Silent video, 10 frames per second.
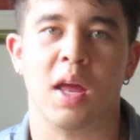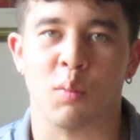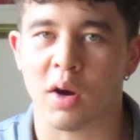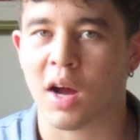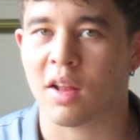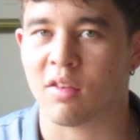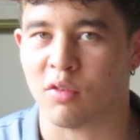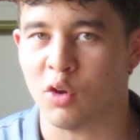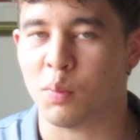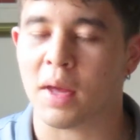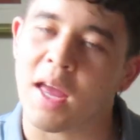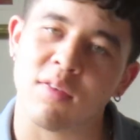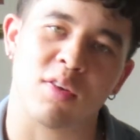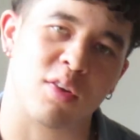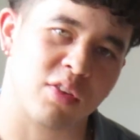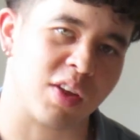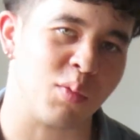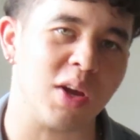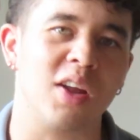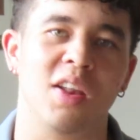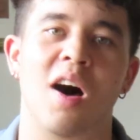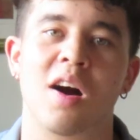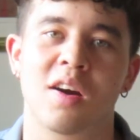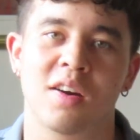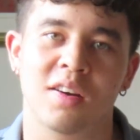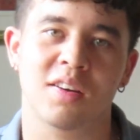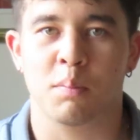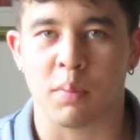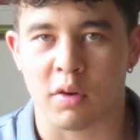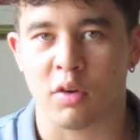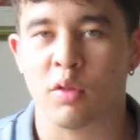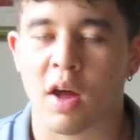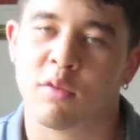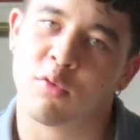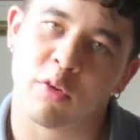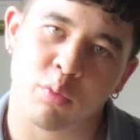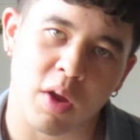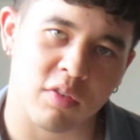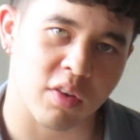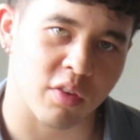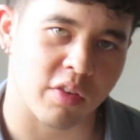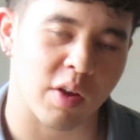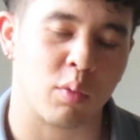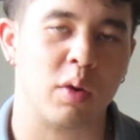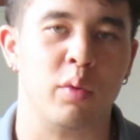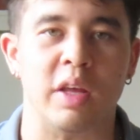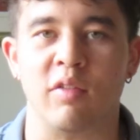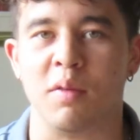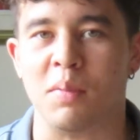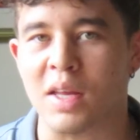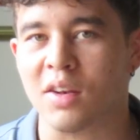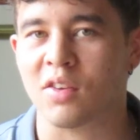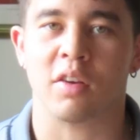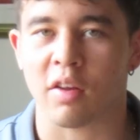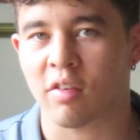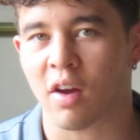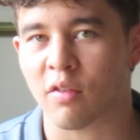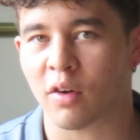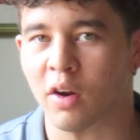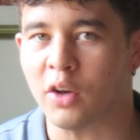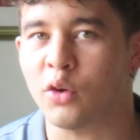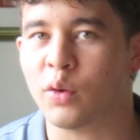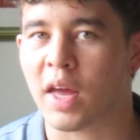and what kinds of new behaviors can we unlock? But to do that, first we have to understand what it would even mean to discover a new